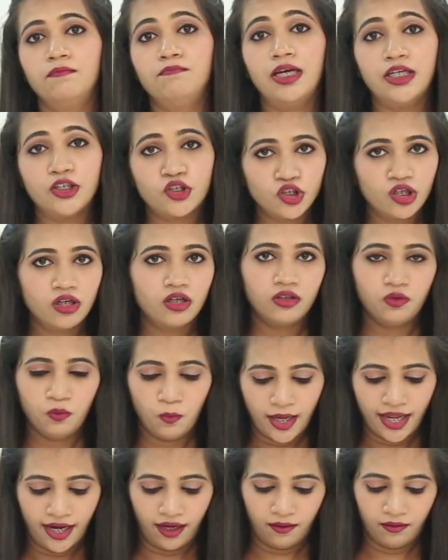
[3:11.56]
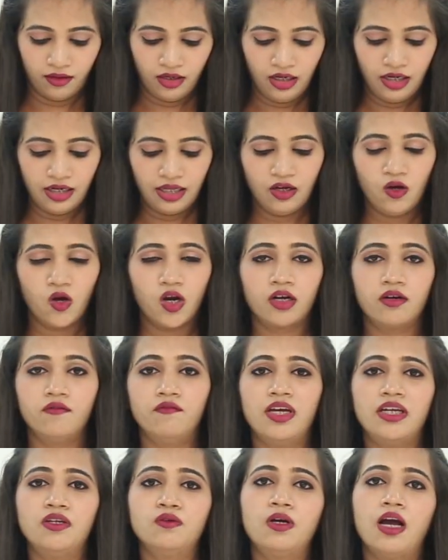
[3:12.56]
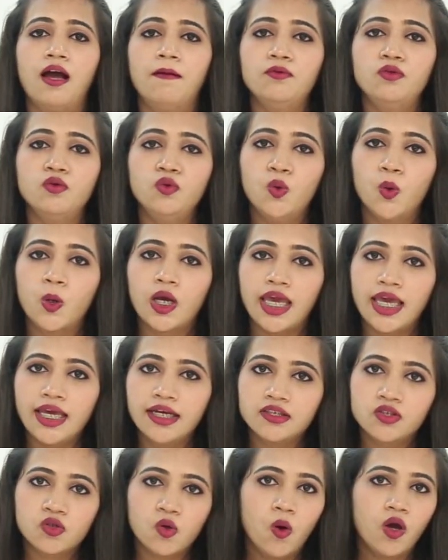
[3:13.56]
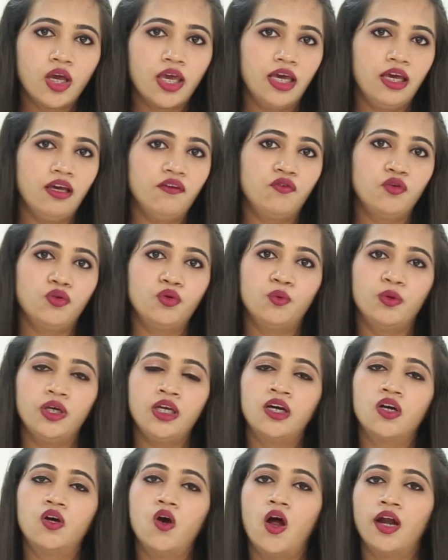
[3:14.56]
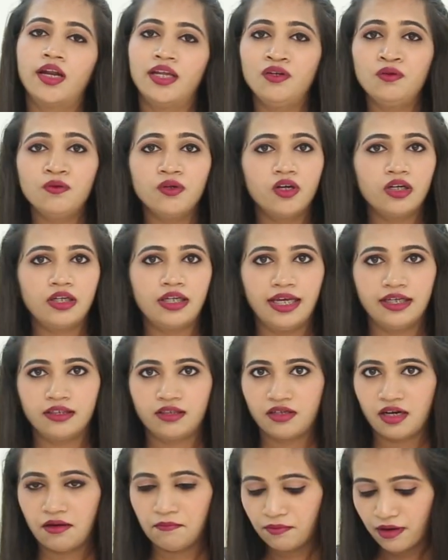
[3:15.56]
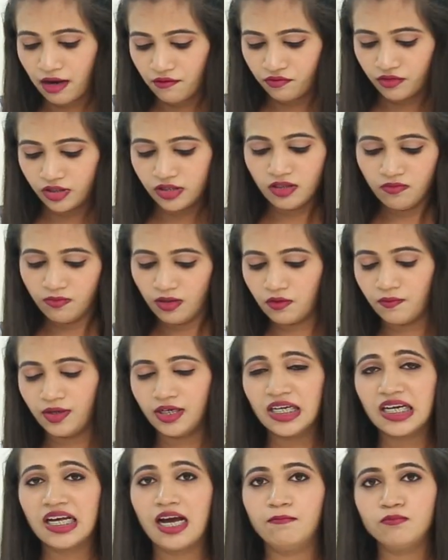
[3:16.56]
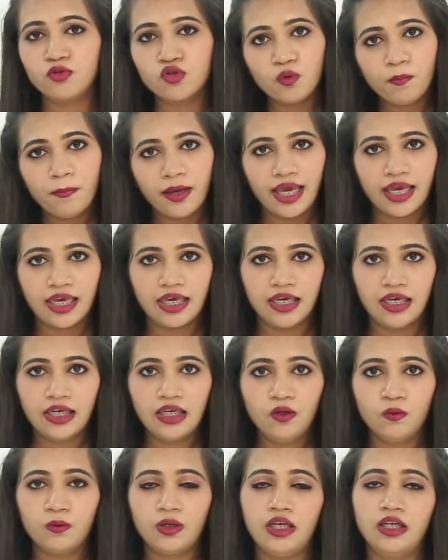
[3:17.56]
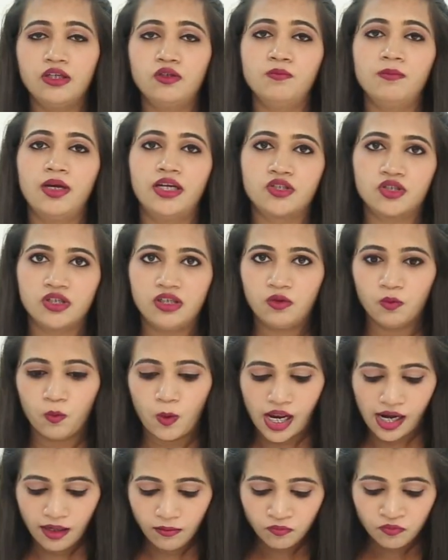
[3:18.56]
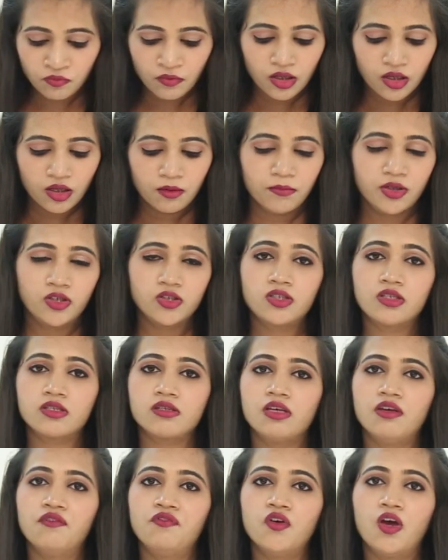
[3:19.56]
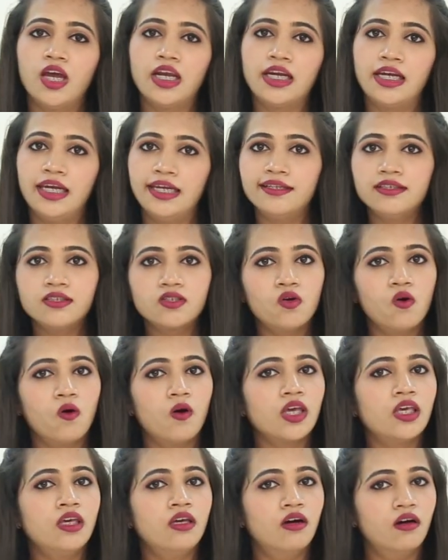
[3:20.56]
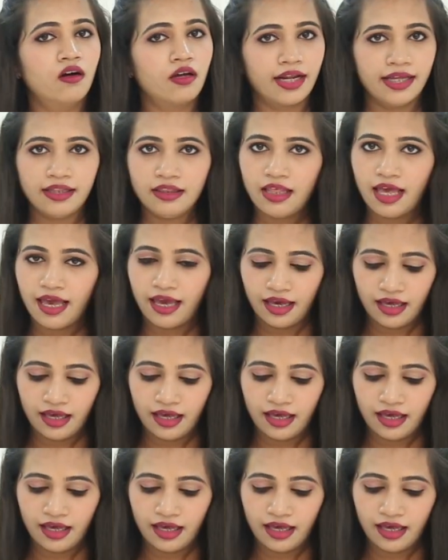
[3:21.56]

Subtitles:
measured well. When you come to cooking, it's okay if you're doing according to your taste and preference, but when it comes to baking, you need to measure it well, because if your ingredients go here and